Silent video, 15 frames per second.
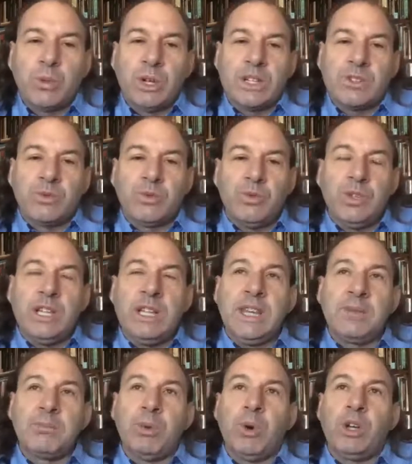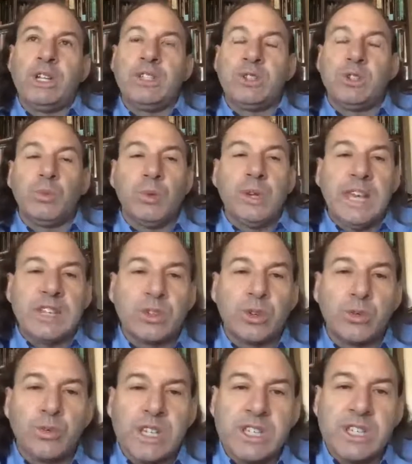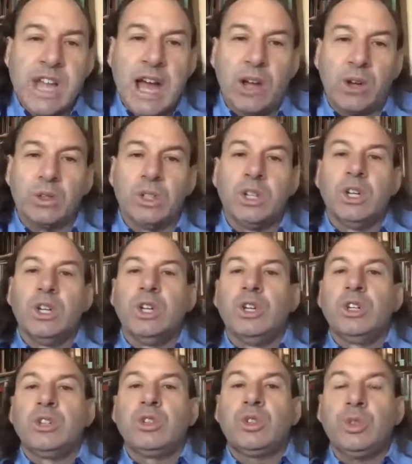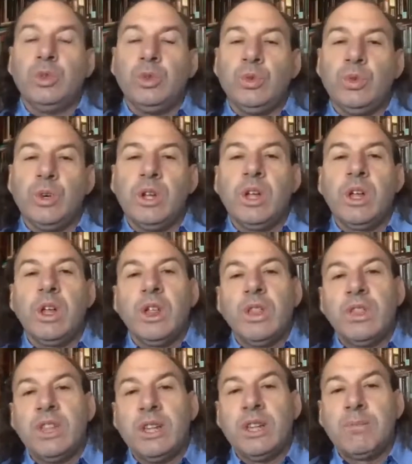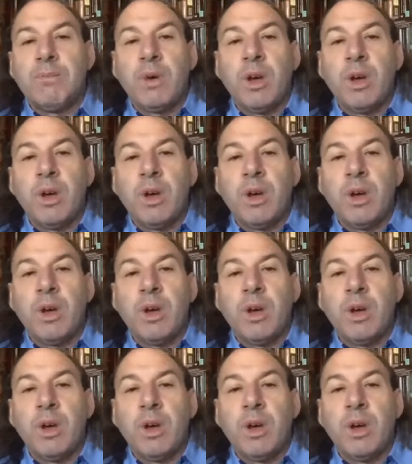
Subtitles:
what is really important is we get to reach out to the